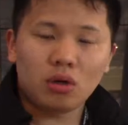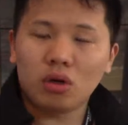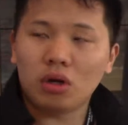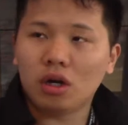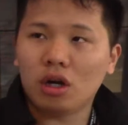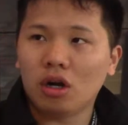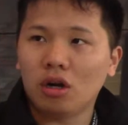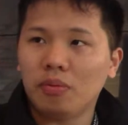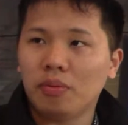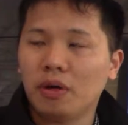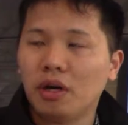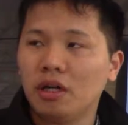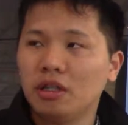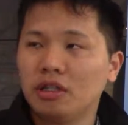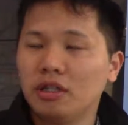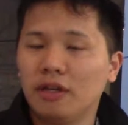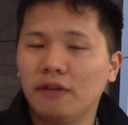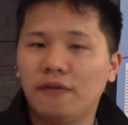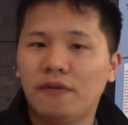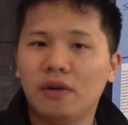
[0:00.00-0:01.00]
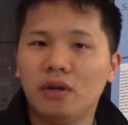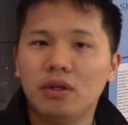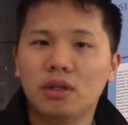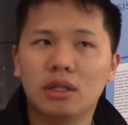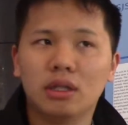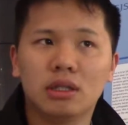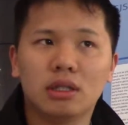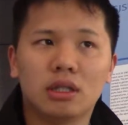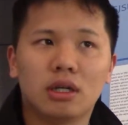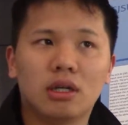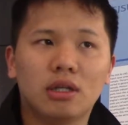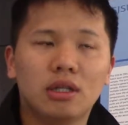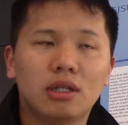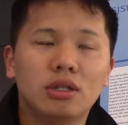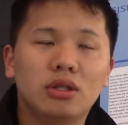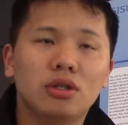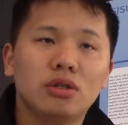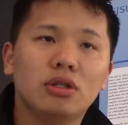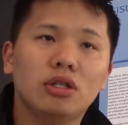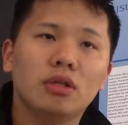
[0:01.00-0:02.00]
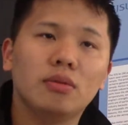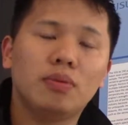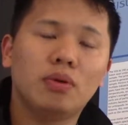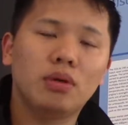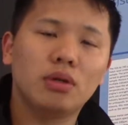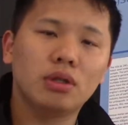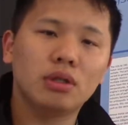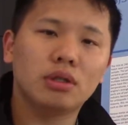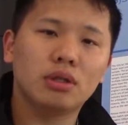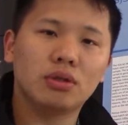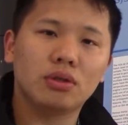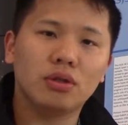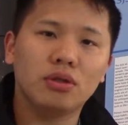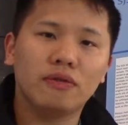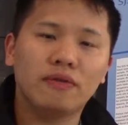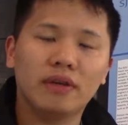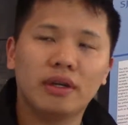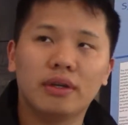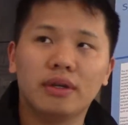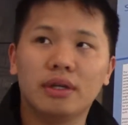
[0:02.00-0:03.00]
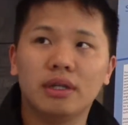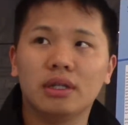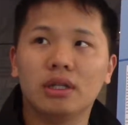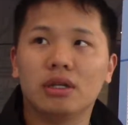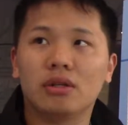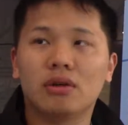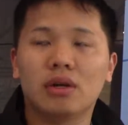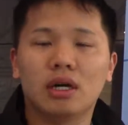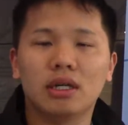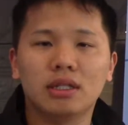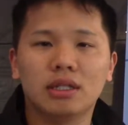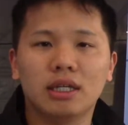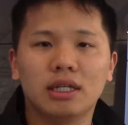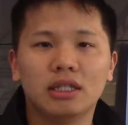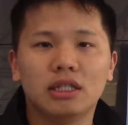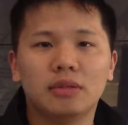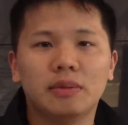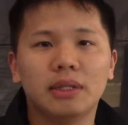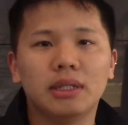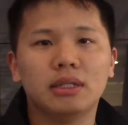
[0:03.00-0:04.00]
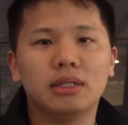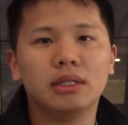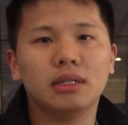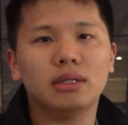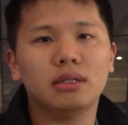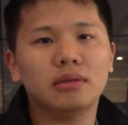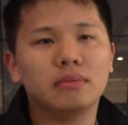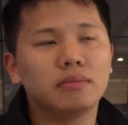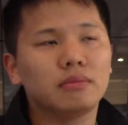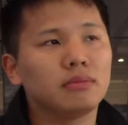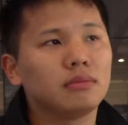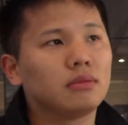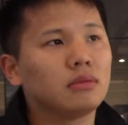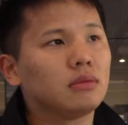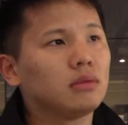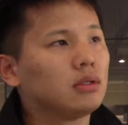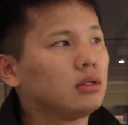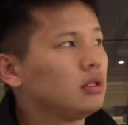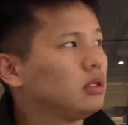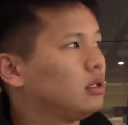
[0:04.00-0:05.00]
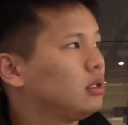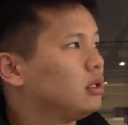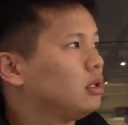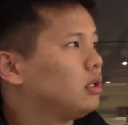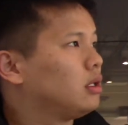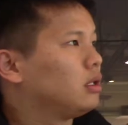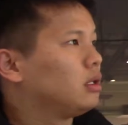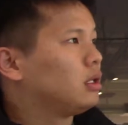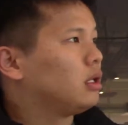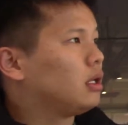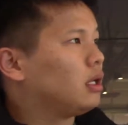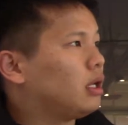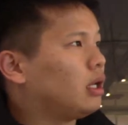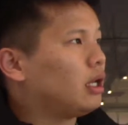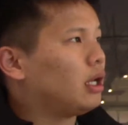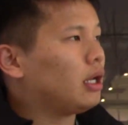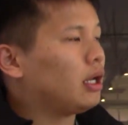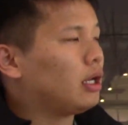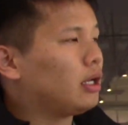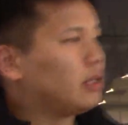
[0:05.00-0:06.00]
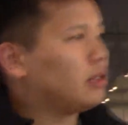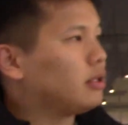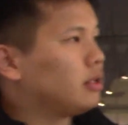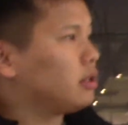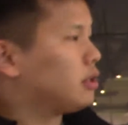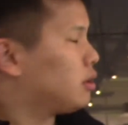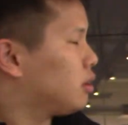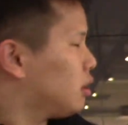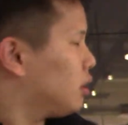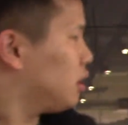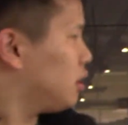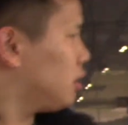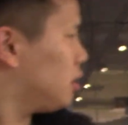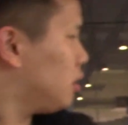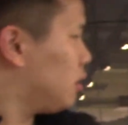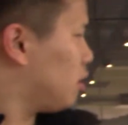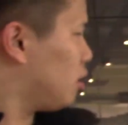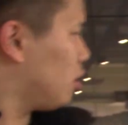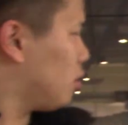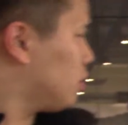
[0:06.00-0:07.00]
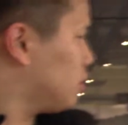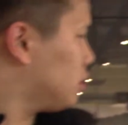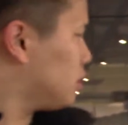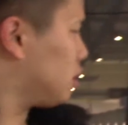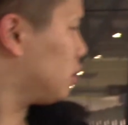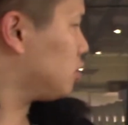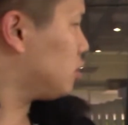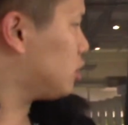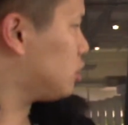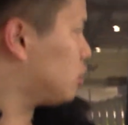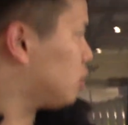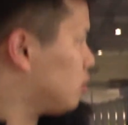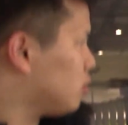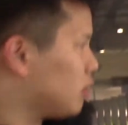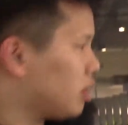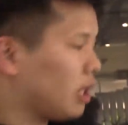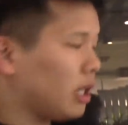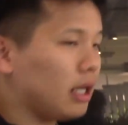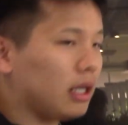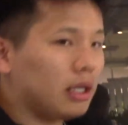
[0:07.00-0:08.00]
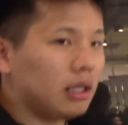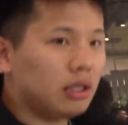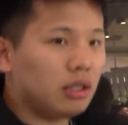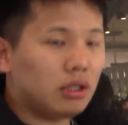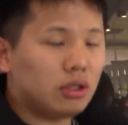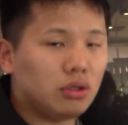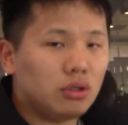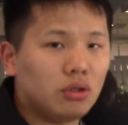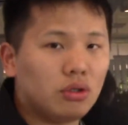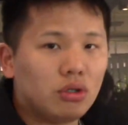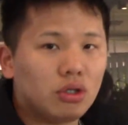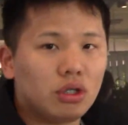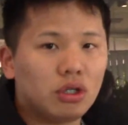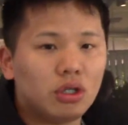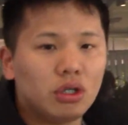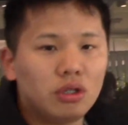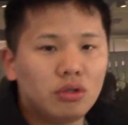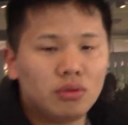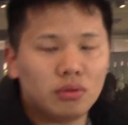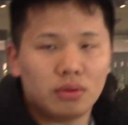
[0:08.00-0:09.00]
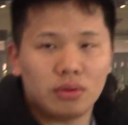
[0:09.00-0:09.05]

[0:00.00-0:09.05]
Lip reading: Our project focused on inducing pores through varying the crosshatch spacing, and our results show that you could.